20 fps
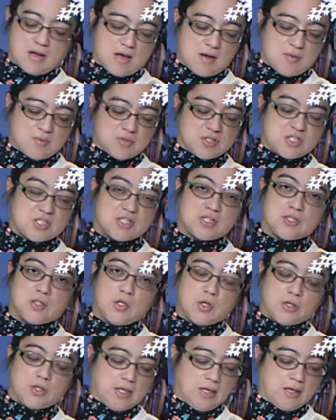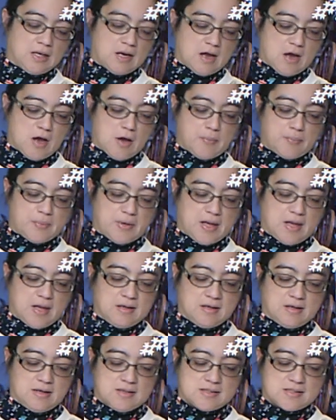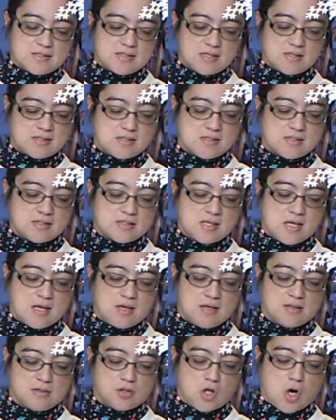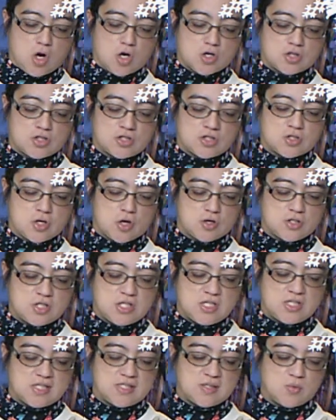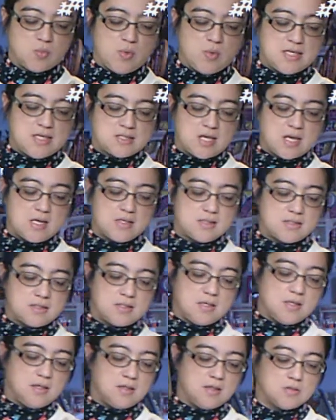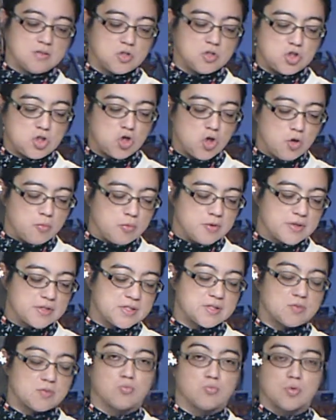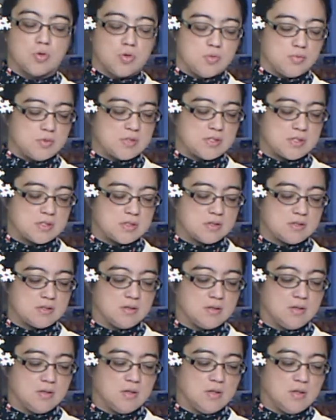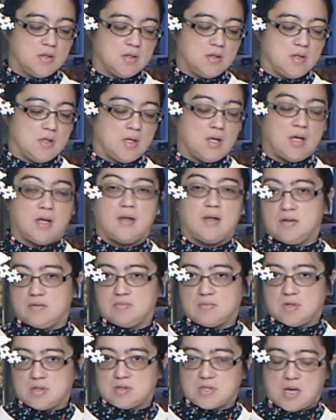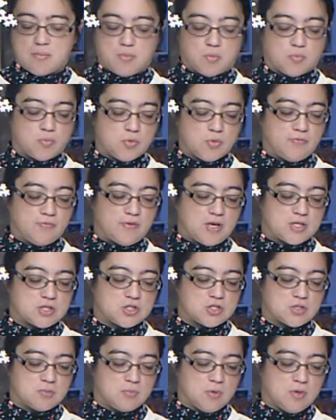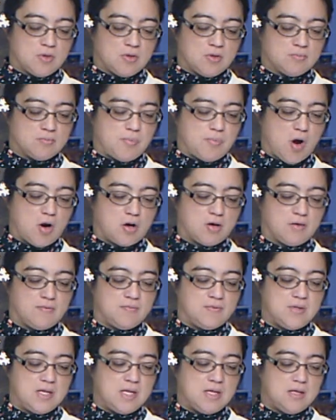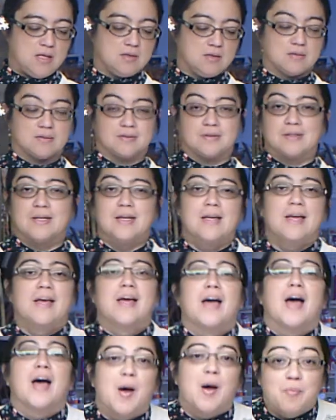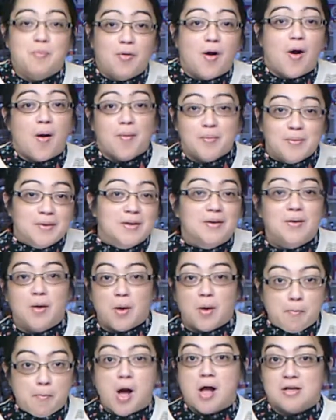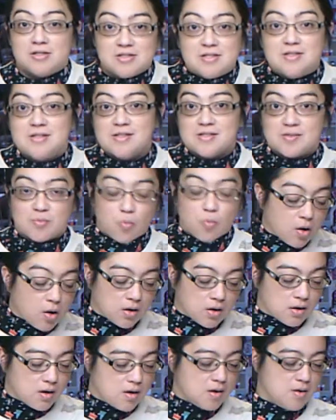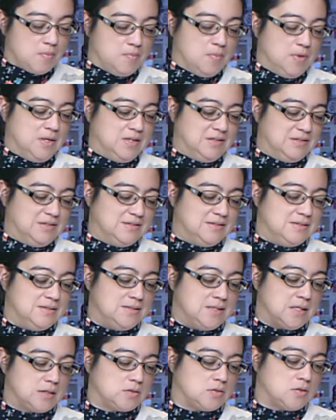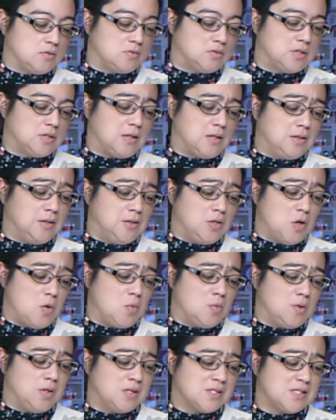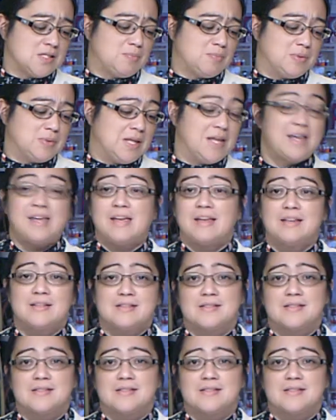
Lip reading: I was just looking it up, and it says it's a large, starchy, sweet-tasting tuberous roots, a type of root vegetable, part of the, I'm probably going to botch this word up, but Dictylodonis plant.